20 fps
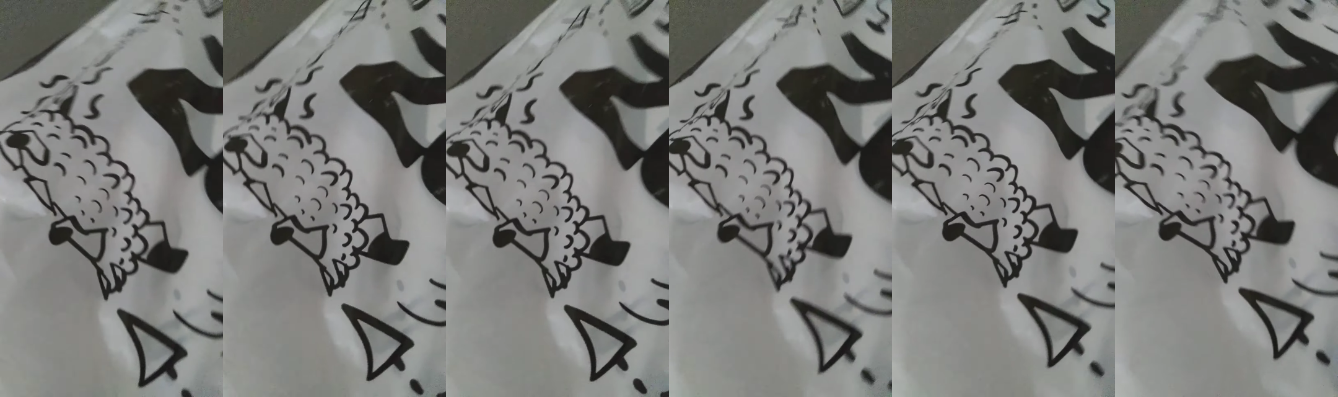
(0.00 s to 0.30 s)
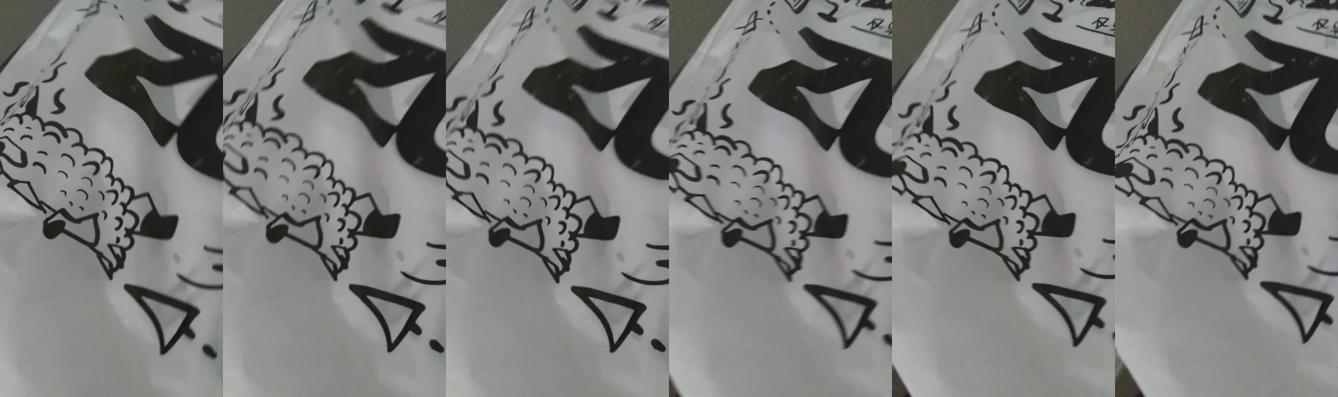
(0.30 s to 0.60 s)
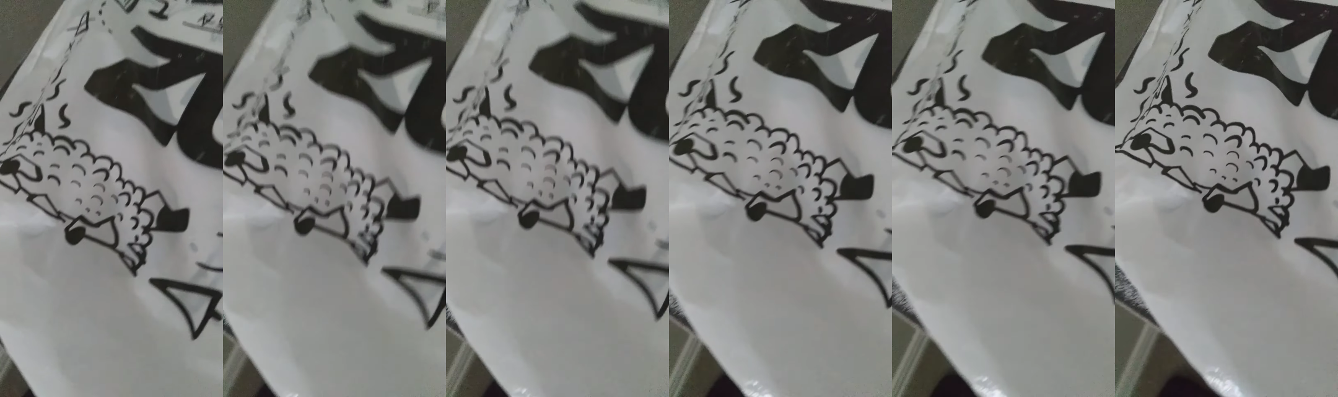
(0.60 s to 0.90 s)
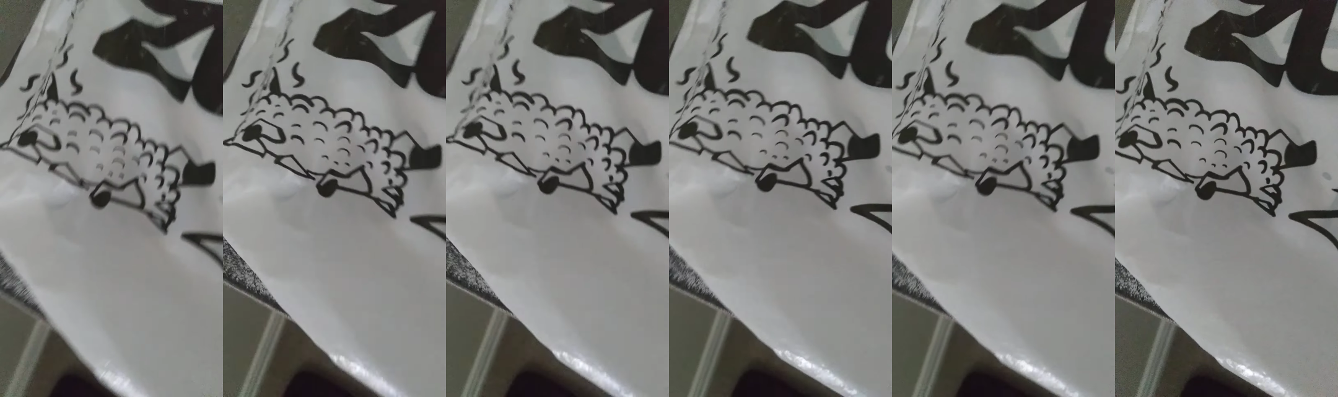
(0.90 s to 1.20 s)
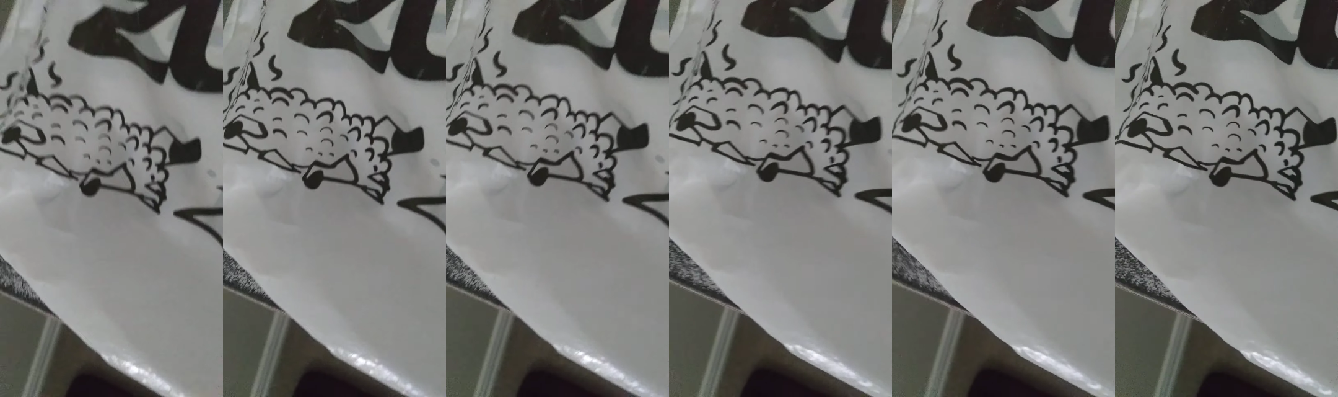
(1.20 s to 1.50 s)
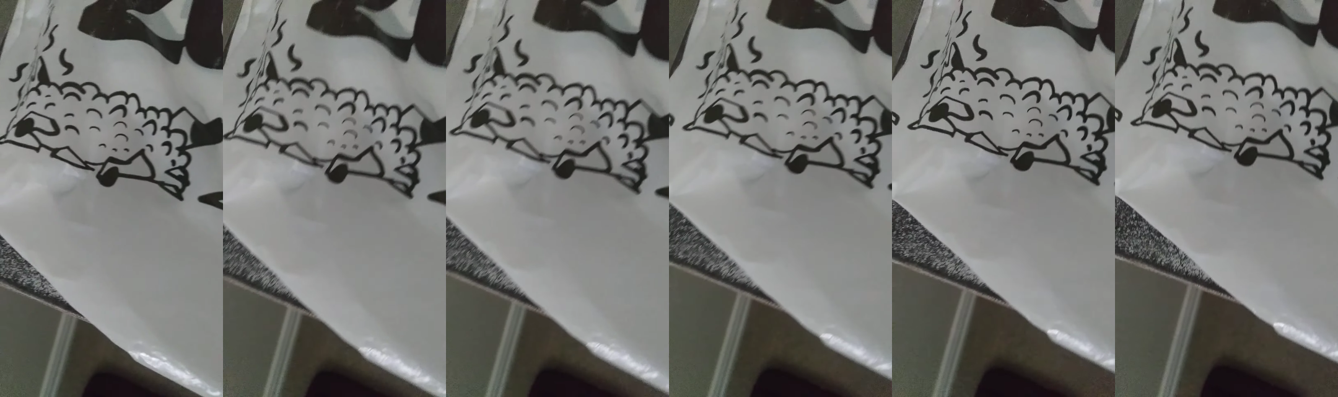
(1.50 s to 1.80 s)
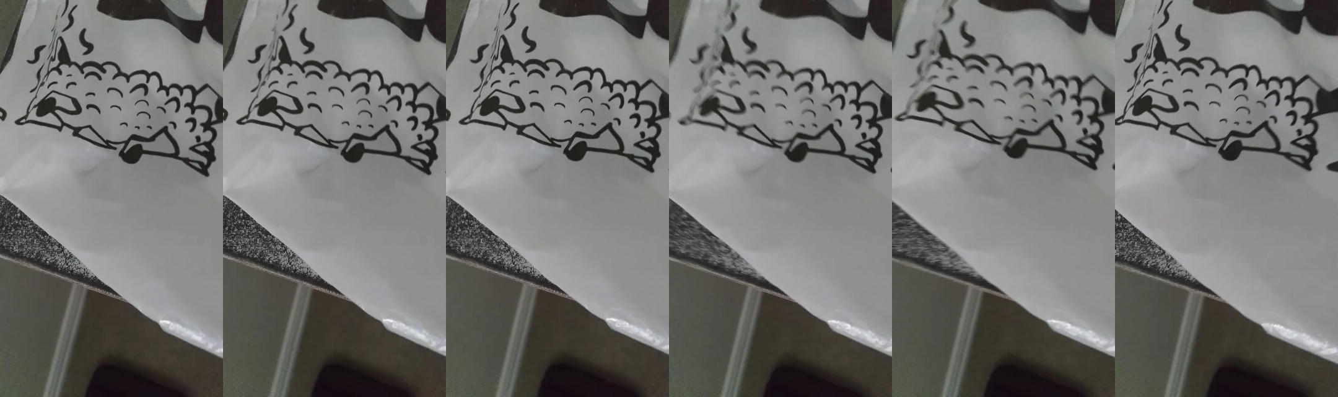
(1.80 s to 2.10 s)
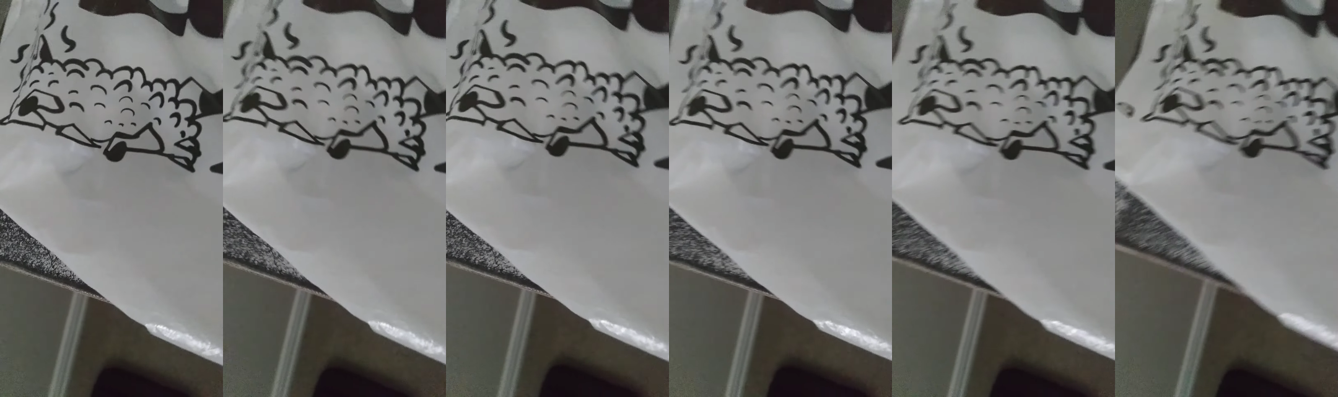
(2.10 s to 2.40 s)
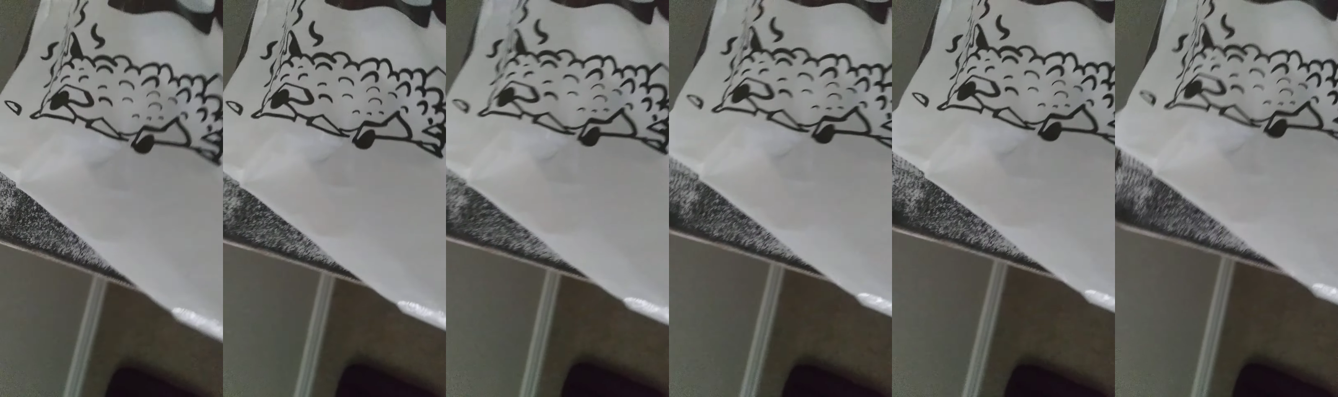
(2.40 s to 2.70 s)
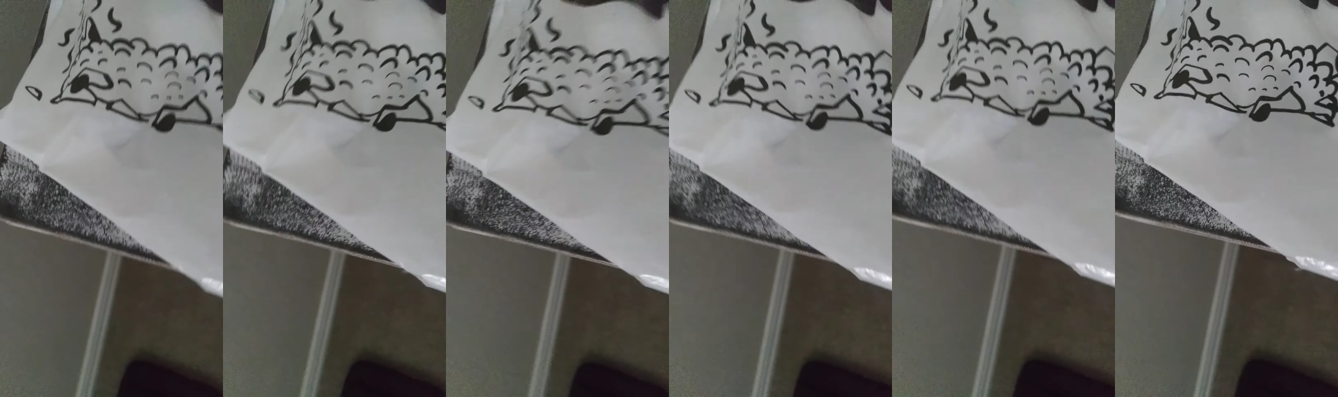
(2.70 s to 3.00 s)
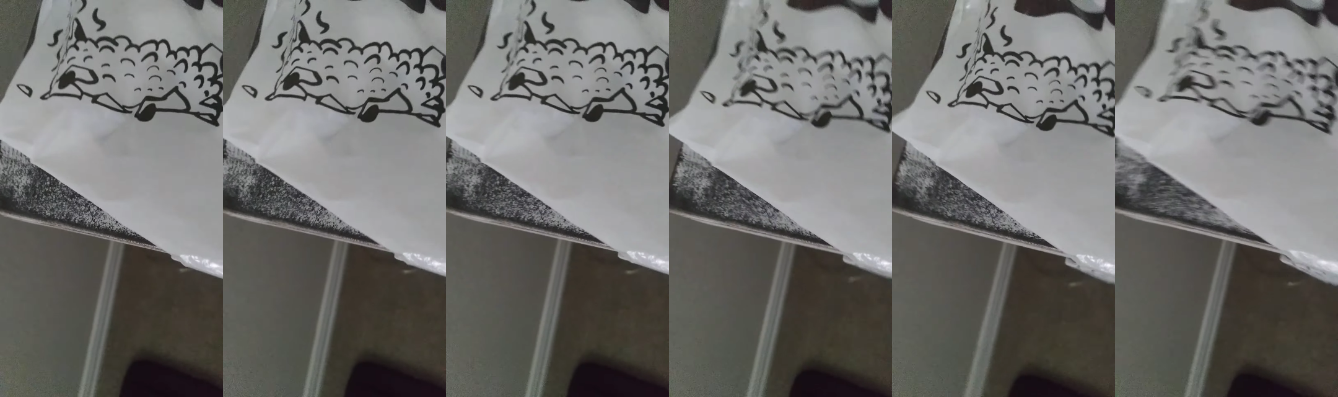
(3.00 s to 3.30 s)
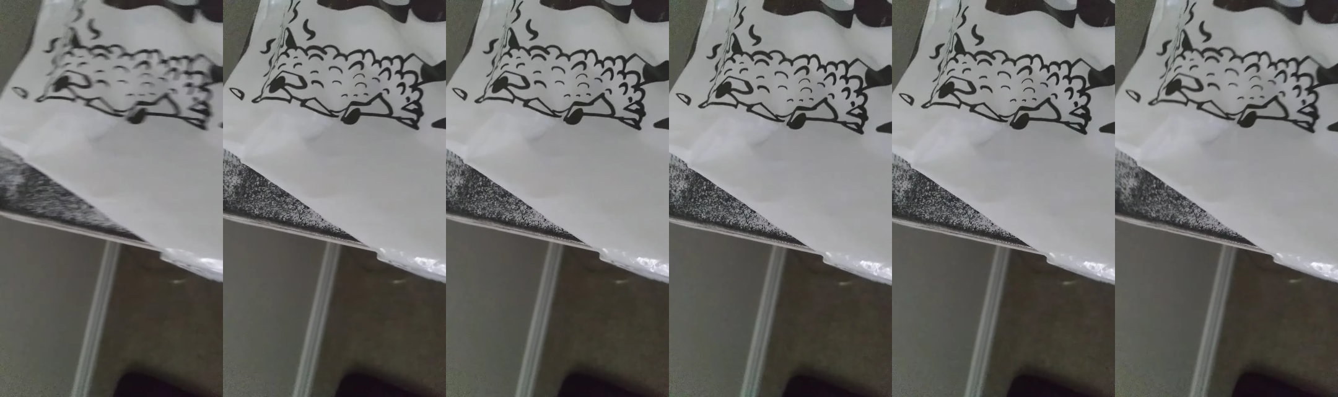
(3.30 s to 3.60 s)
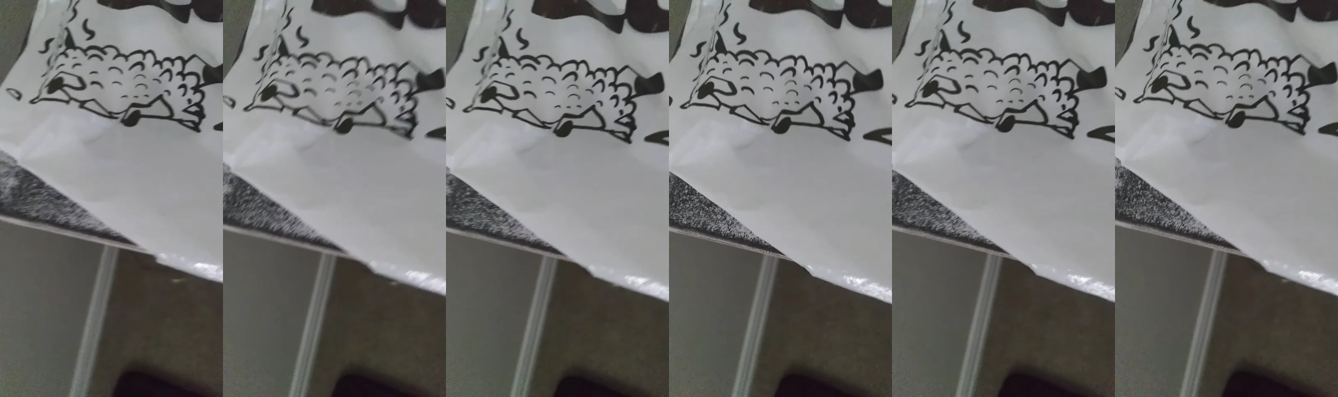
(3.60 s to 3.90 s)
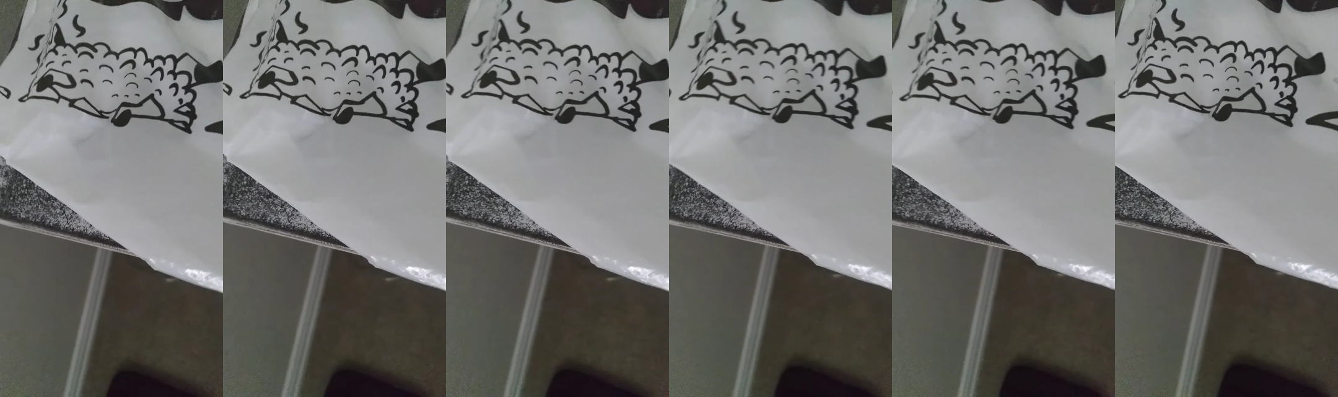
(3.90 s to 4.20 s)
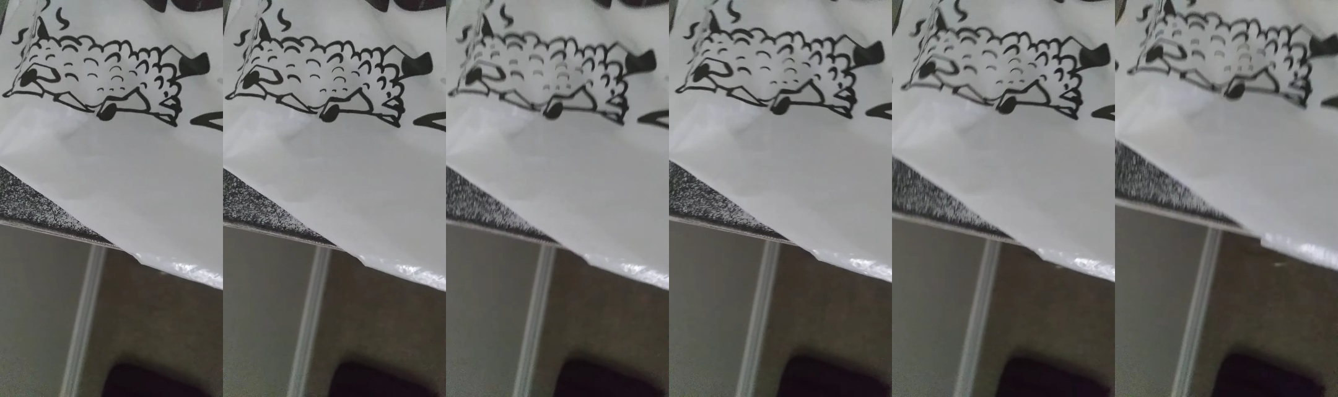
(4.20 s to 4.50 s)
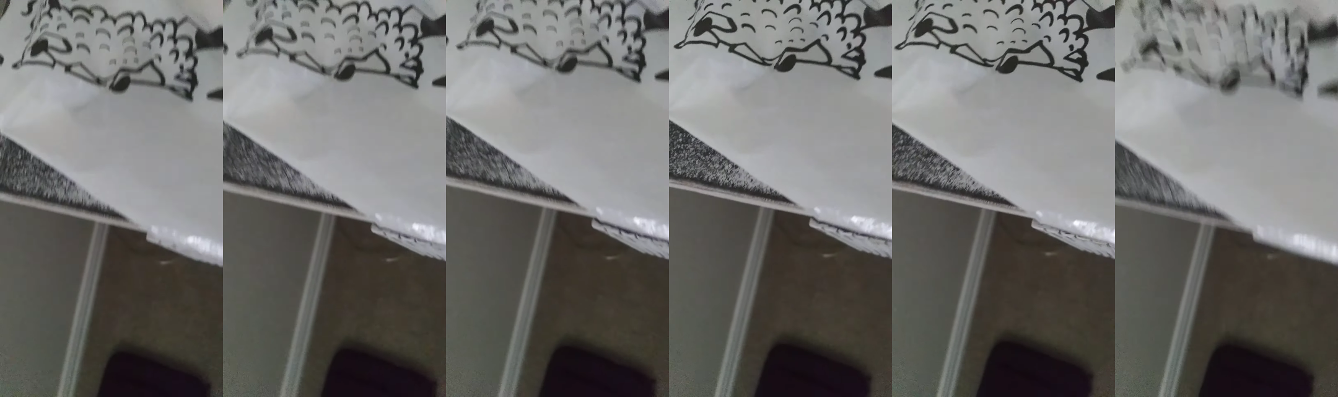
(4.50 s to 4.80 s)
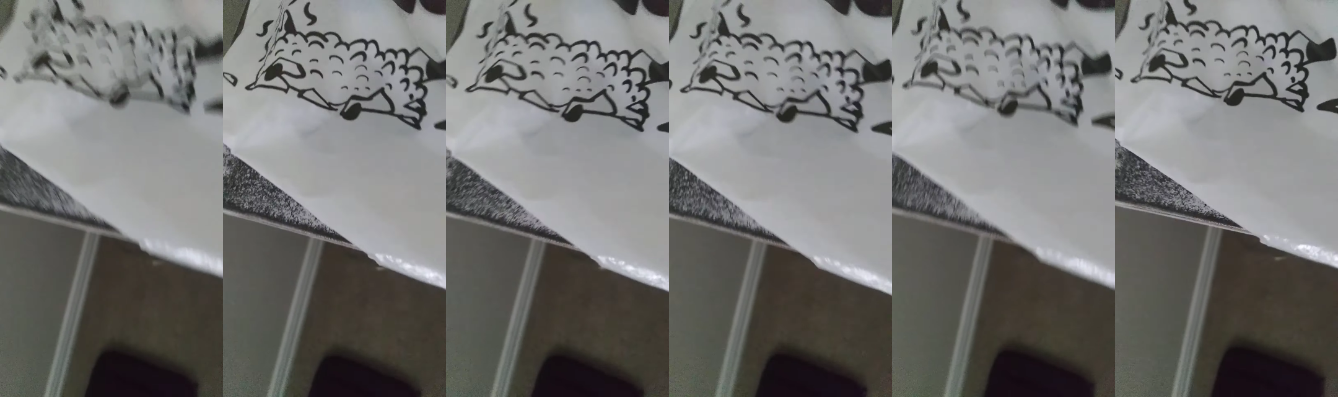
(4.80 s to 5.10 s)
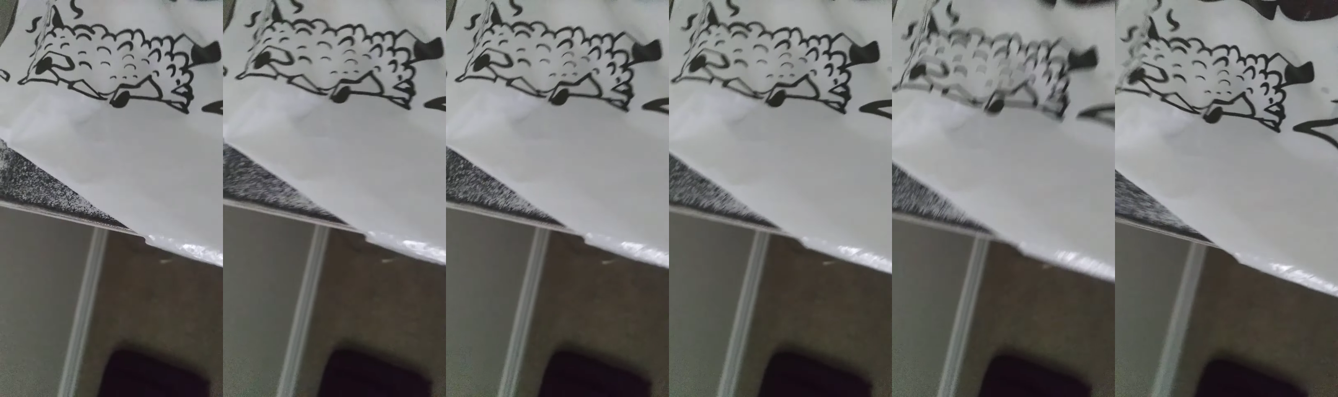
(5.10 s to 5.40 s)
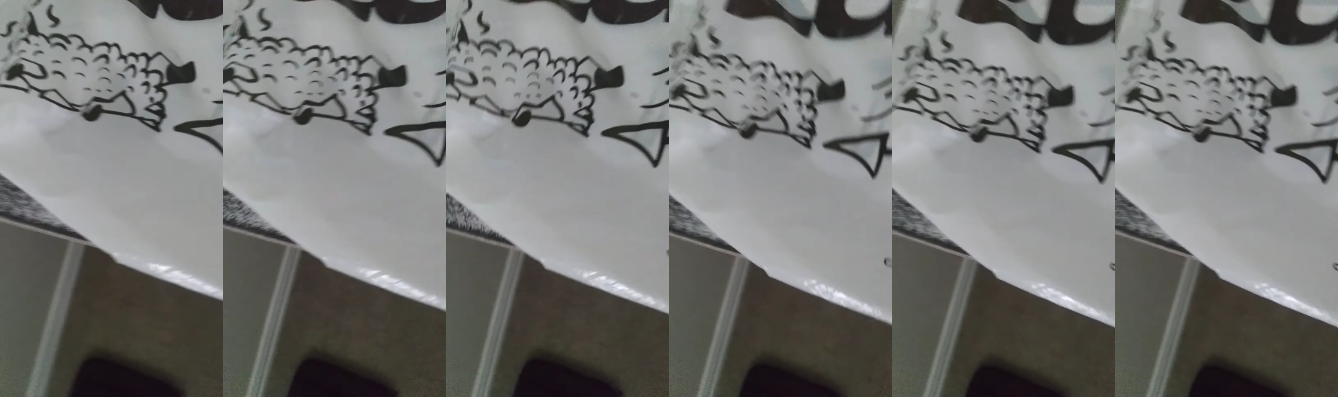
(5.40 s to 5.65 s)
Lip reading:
[unreadable: no face in view]